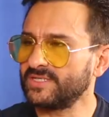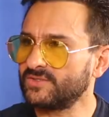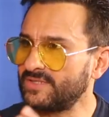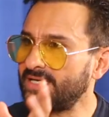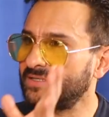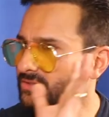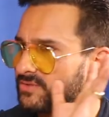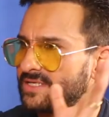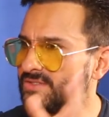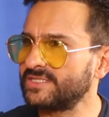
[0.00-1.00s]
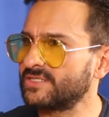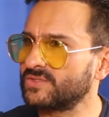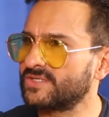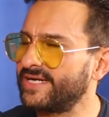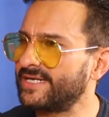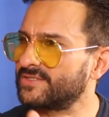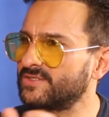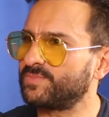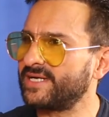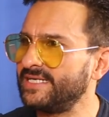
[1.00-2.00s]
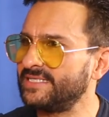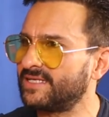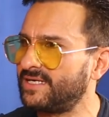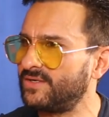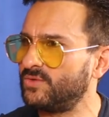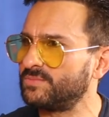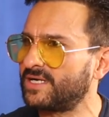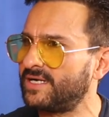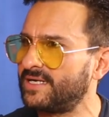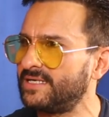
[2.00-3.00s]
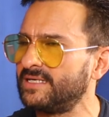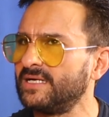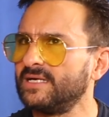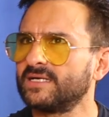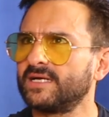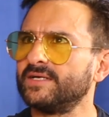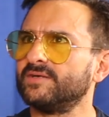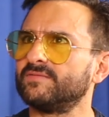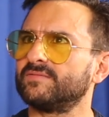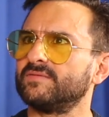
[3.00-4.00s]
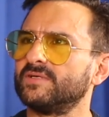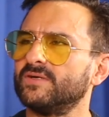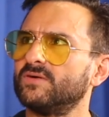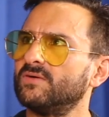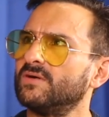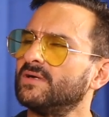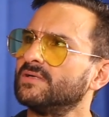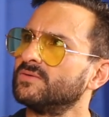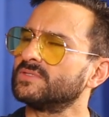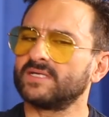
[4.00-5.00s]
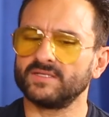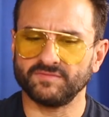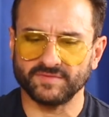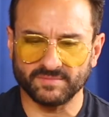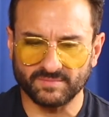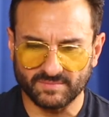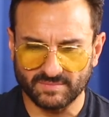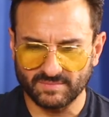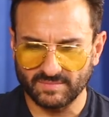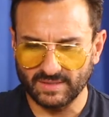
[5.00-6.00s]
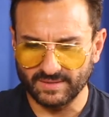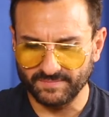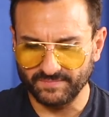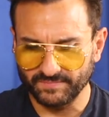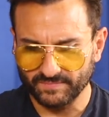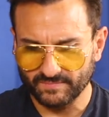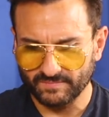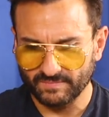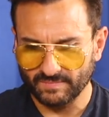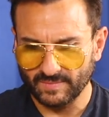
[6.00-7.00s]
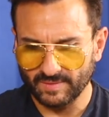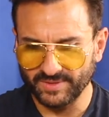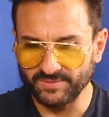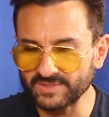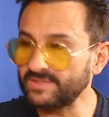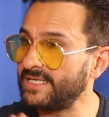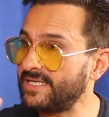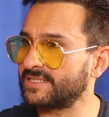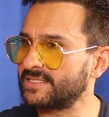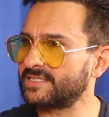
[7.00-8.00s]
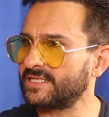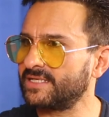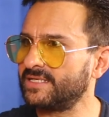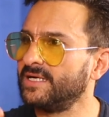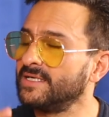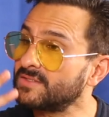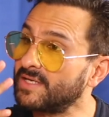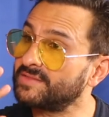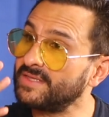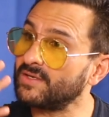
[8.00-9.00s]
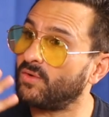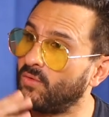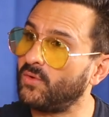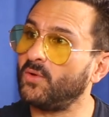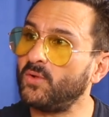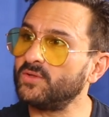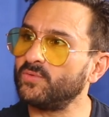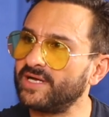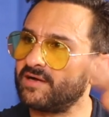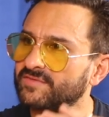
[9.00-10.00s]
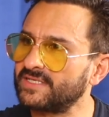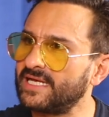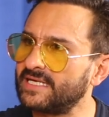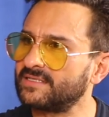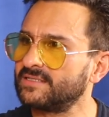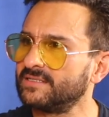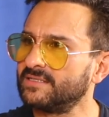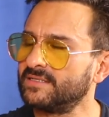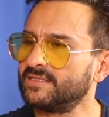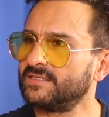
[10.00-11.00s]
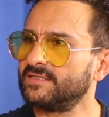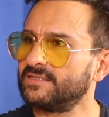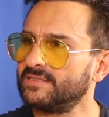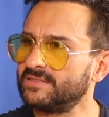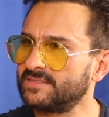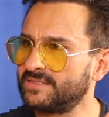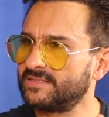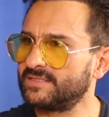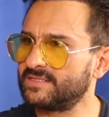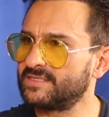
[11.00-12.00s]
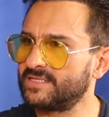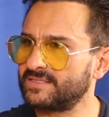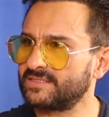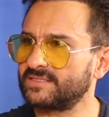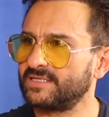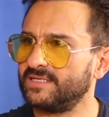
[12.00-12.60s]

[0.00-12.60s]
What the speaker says: Okay, so that 2006 was great because it's Parinita, Omkara, kind of, you know, there was another film. But it was a really artistic year. So I think all the way after that is this